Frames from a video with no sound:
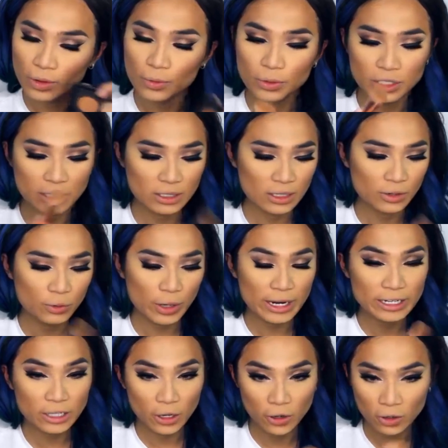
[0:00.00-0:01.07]
which is a
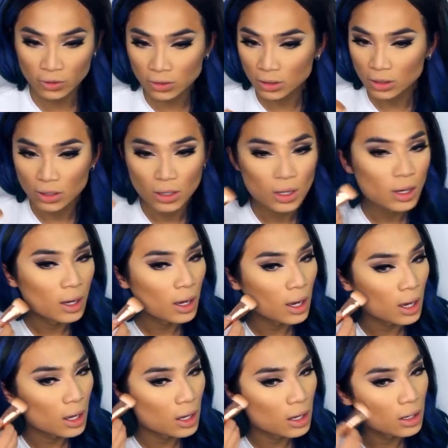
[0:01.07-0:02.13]
grey tone,
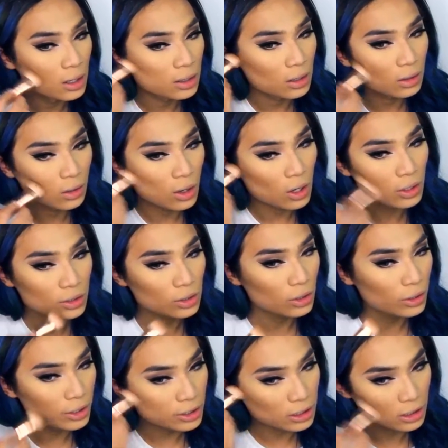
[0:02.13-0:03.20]
and contour
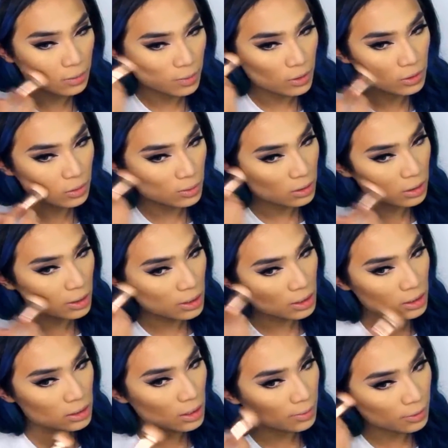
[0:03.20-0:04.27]
the cheekbones with
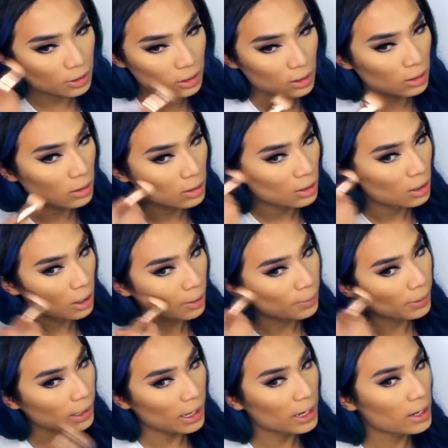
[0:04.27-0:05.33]
this. I'm going to
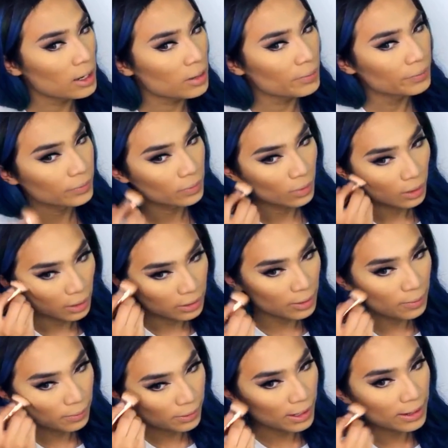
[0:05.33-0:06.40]
apply it and
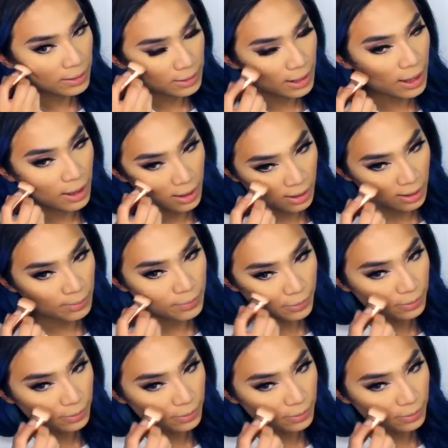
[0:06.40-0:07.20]
then blend that up.